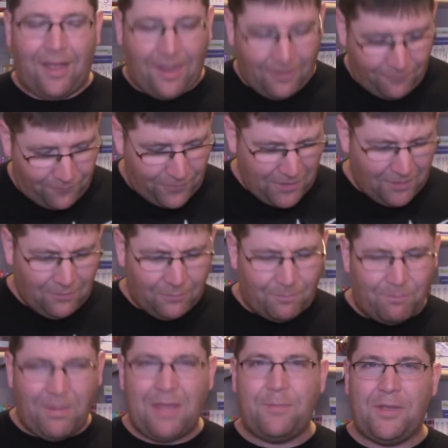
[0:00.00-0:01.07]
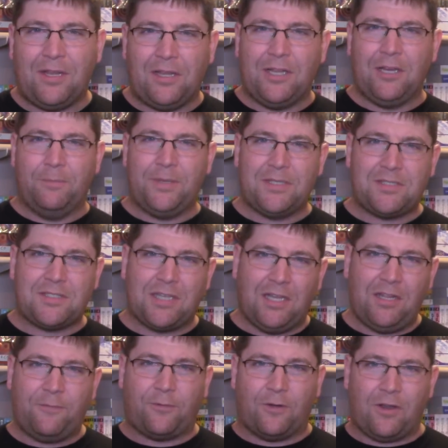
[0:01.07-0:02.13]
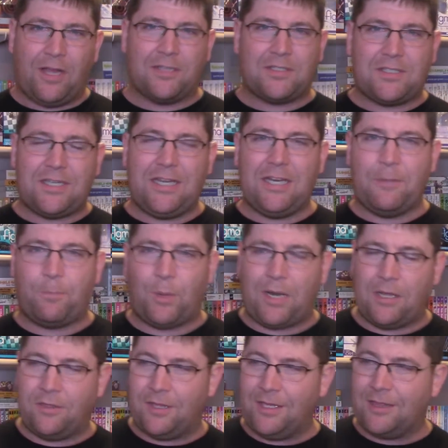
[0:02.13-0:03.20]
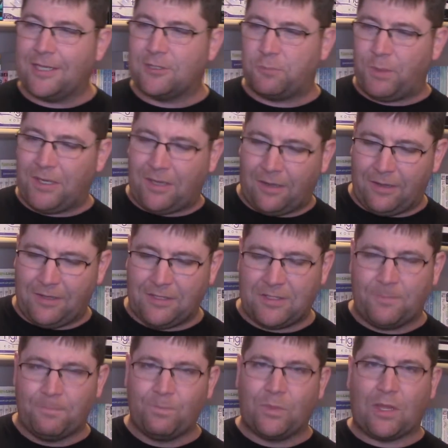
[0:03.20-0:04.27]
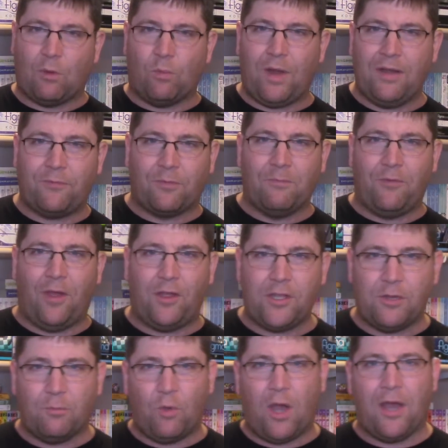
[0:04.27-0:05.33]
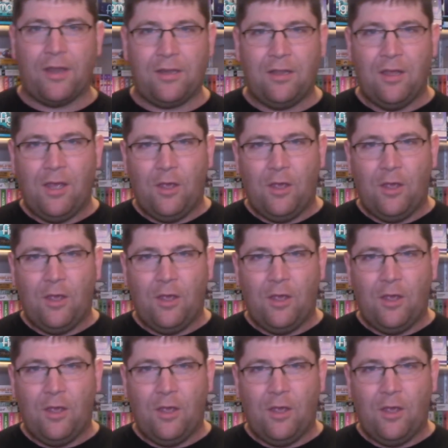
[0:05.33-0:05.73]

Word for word: I feel maybe a little bit silly for not seeing it, but I think that's because right from volume 1,